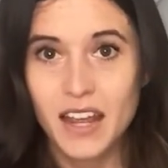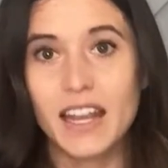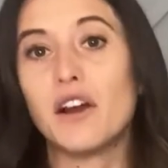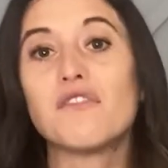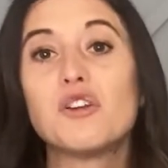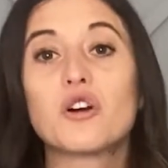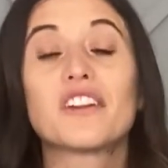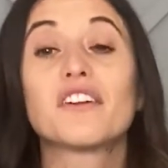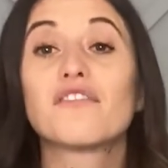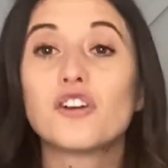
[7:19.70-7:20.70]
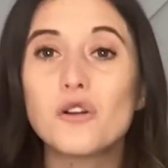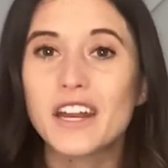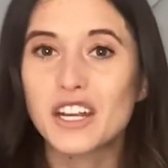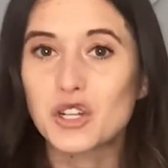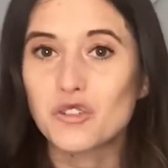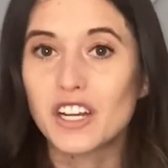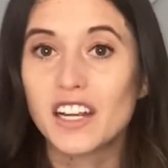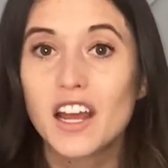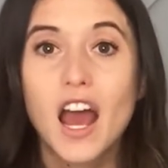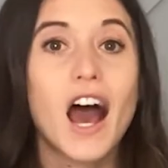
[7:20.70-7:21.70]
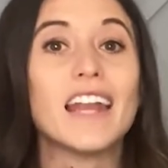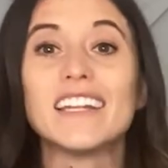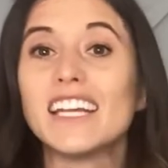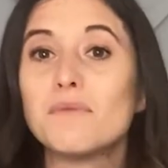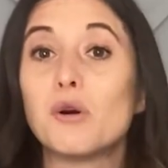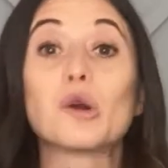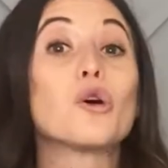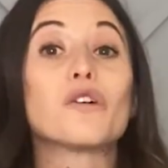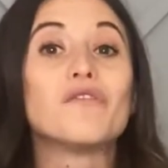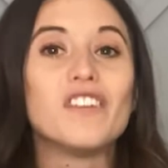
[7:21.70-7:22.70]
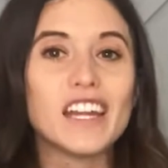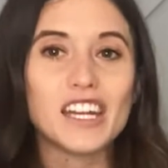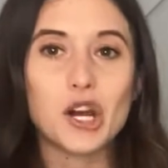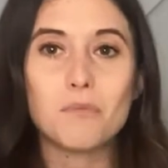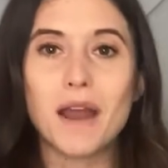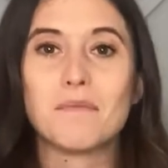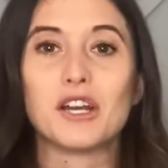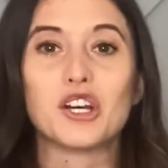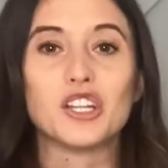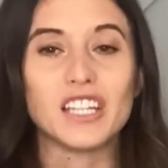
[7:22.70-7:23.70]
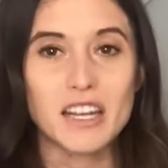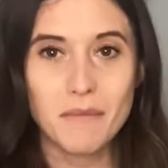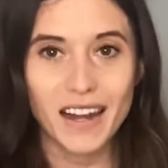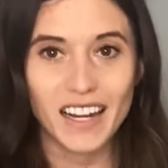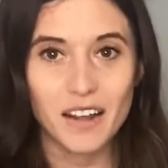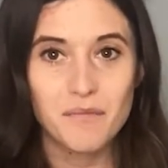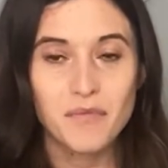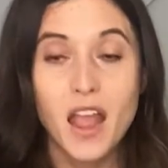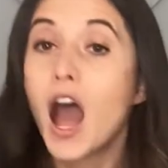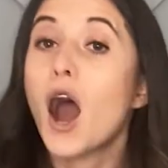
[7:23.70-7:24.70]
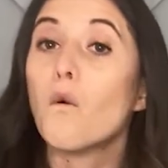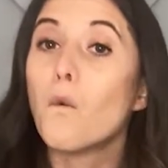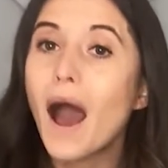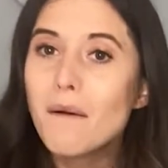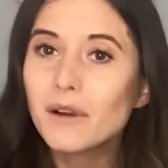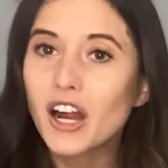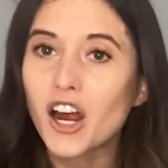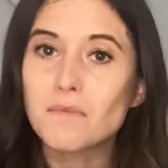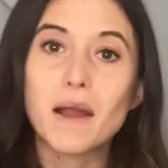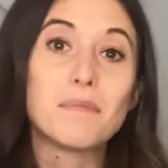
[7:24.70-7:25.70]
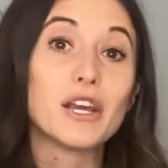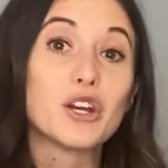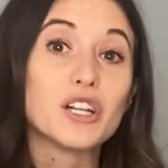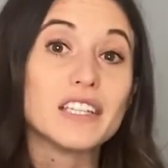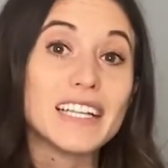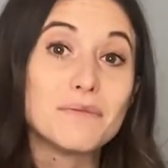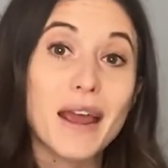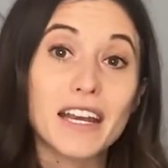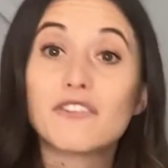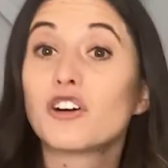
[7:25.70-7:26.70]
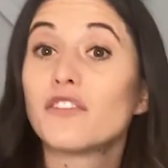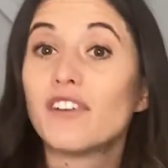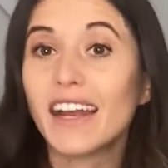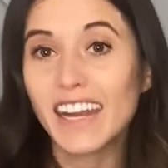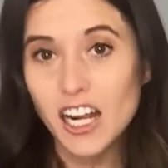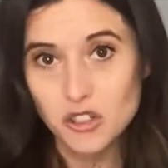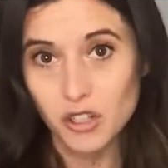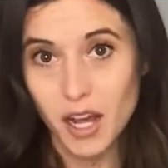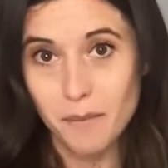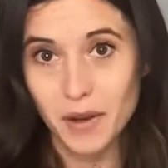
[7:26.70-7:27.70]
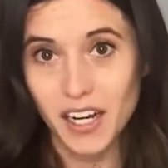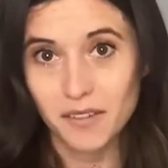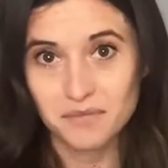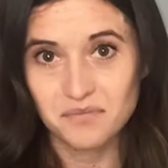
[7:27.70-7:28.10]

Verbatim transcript: Now, if you are in the food industry, an ebook or video might be a good lead magnet. A webinar might be a good lead magnet for a financial company.